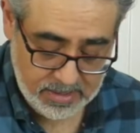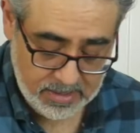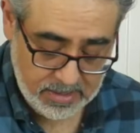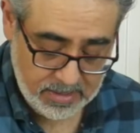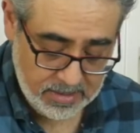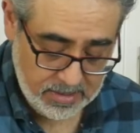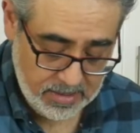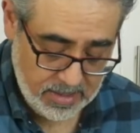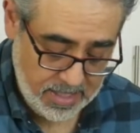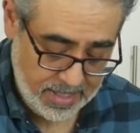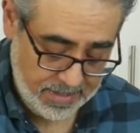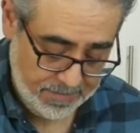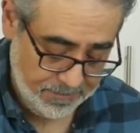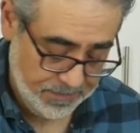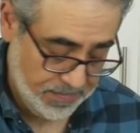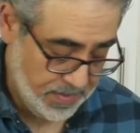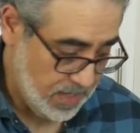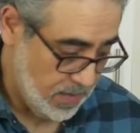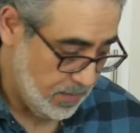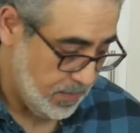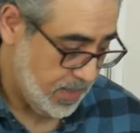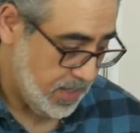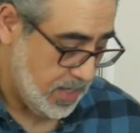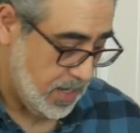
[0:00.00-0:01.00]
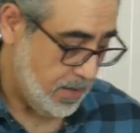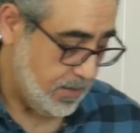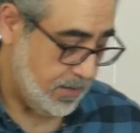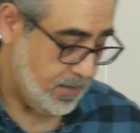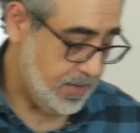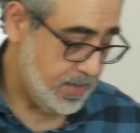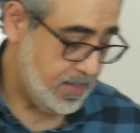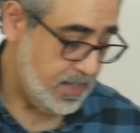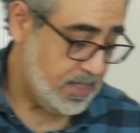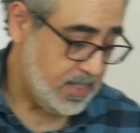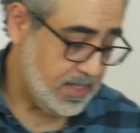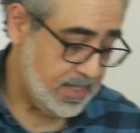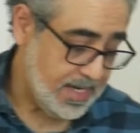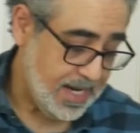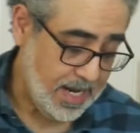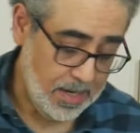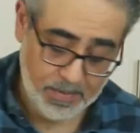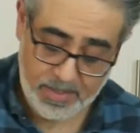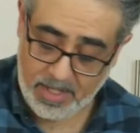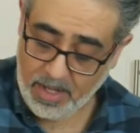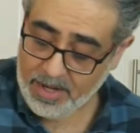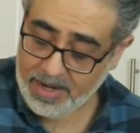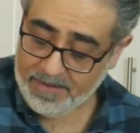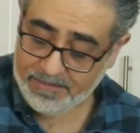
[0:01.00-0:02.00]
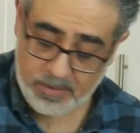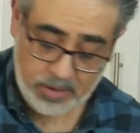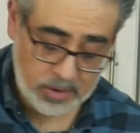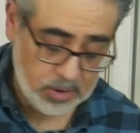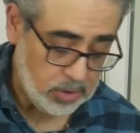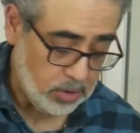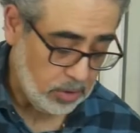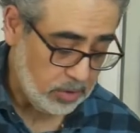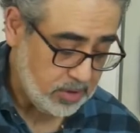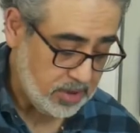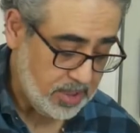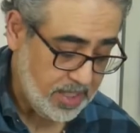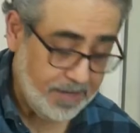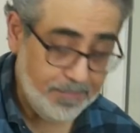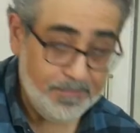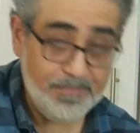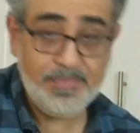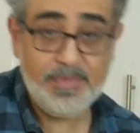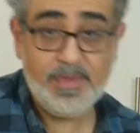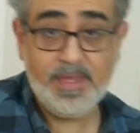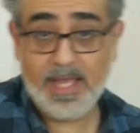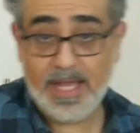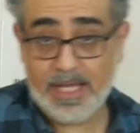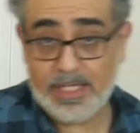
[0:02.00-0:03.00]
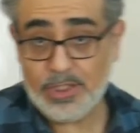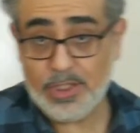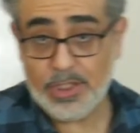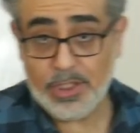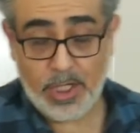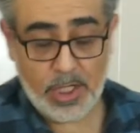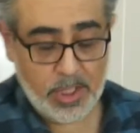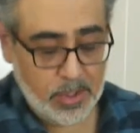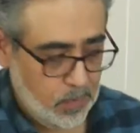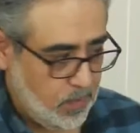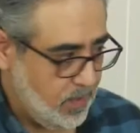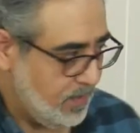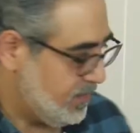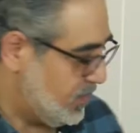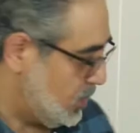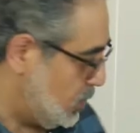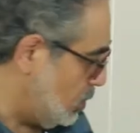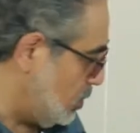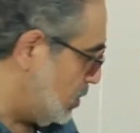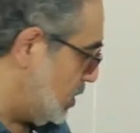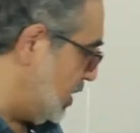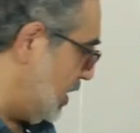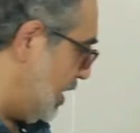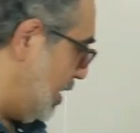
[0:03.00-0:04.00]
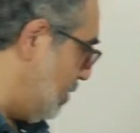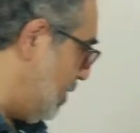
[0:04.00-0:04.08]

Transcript: All right, and there we go. Now, we don't have to salt it. As you know, we've salted it